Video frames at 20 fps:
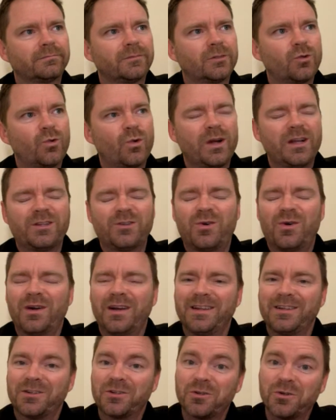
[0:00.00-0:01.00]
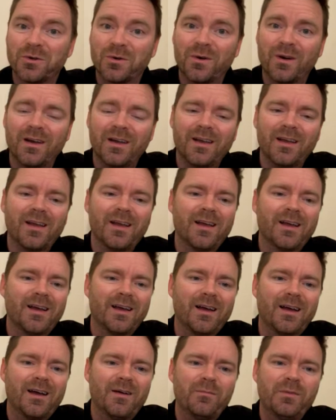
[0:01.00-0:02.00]
2022,
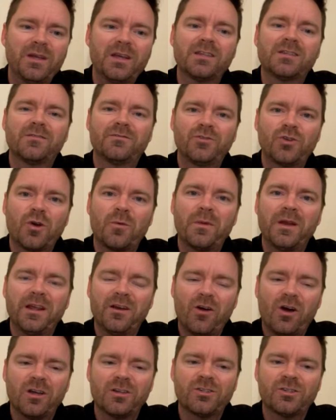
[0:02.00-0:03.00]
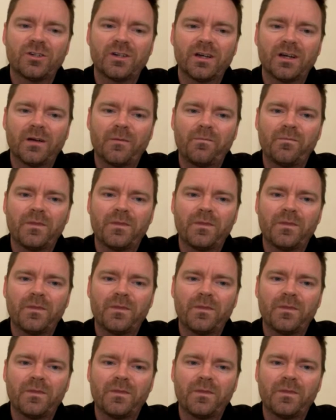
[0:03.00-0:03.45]
because of Germany and Austria.